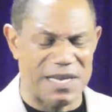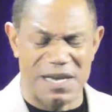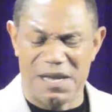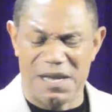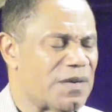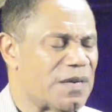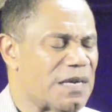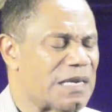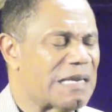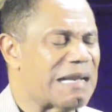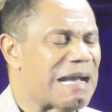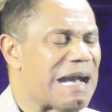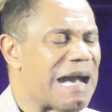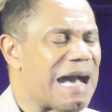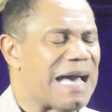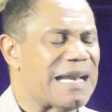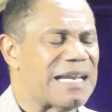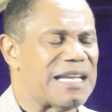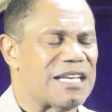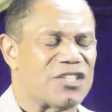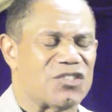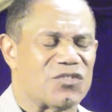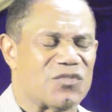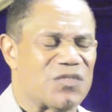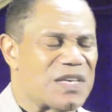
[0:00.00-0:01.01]
Now, God
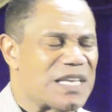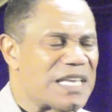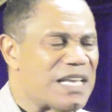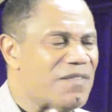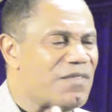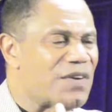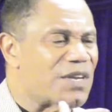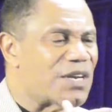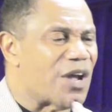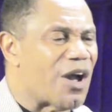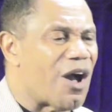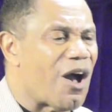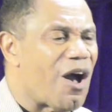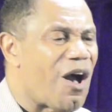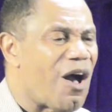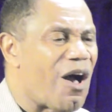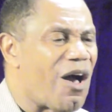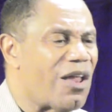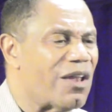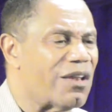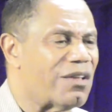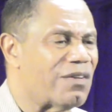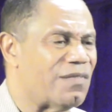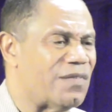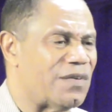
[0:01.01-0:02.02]
has forgiven
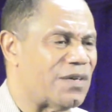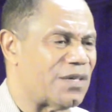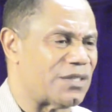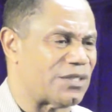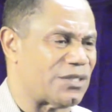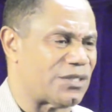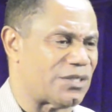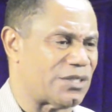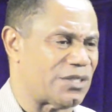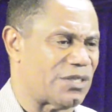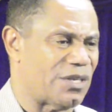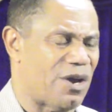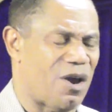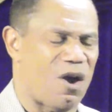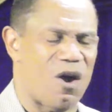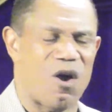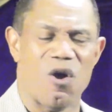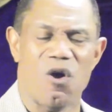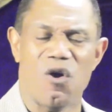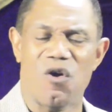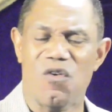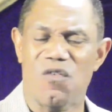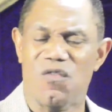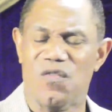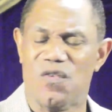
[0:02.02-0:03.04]
all of us
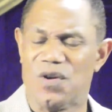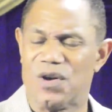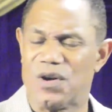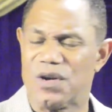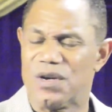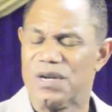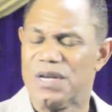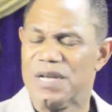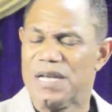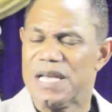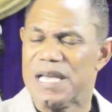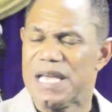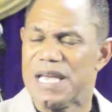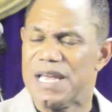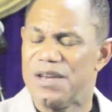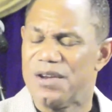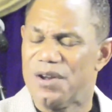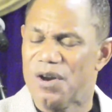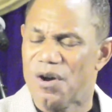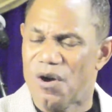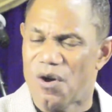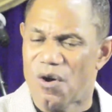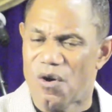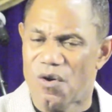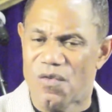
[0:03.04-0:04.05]
over and
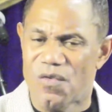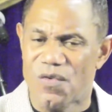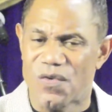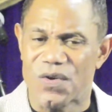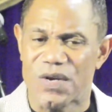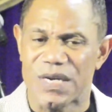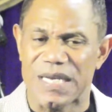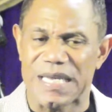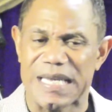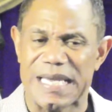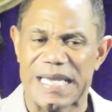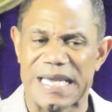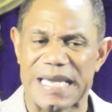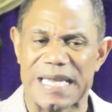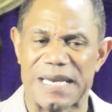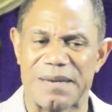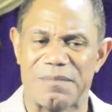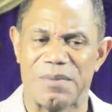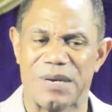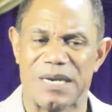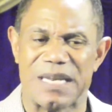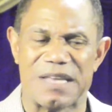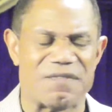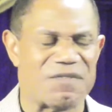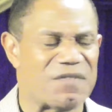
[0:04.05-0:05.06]
over
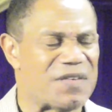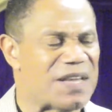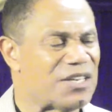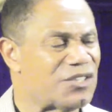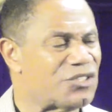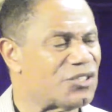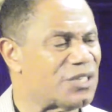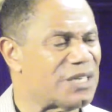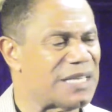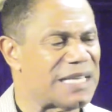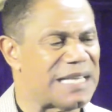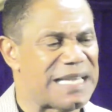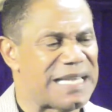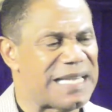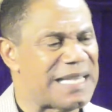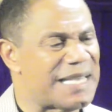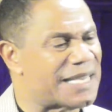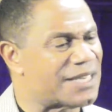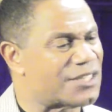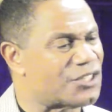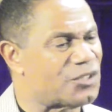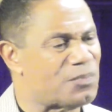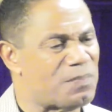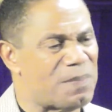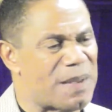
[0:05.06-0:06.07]
again, but eventually he
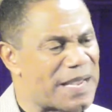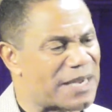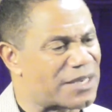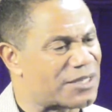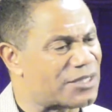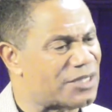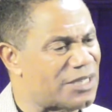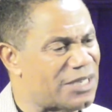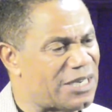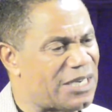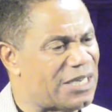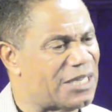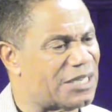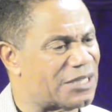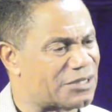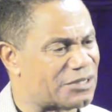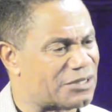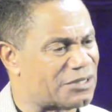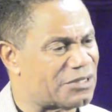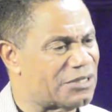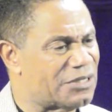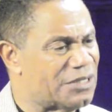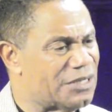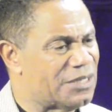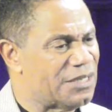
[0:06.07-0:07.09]
expects
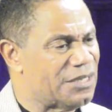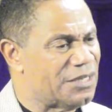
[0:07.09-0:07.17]
us